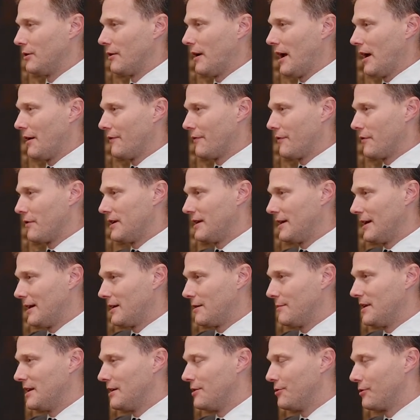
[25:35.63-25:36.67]
Every
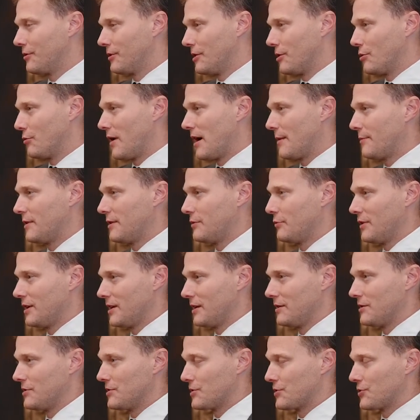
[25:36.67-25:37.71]
enemy nuclear weapon we
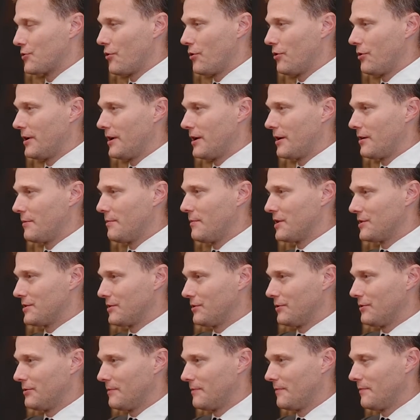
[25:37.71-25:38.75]
can destroy on a
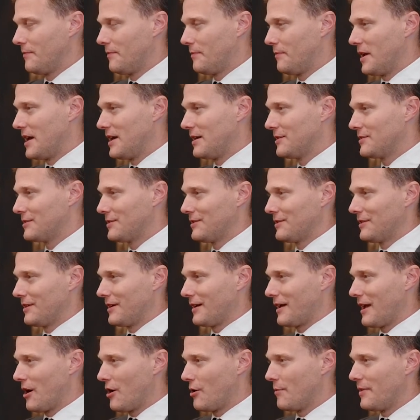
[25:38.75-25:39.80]
missile base,
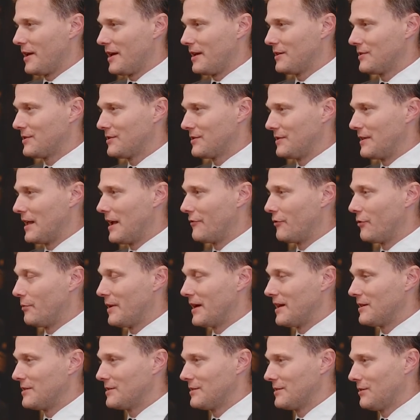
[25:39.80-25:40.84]
air base, naval
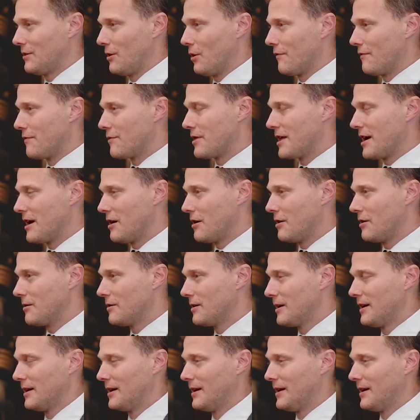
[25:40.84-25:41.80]
base over there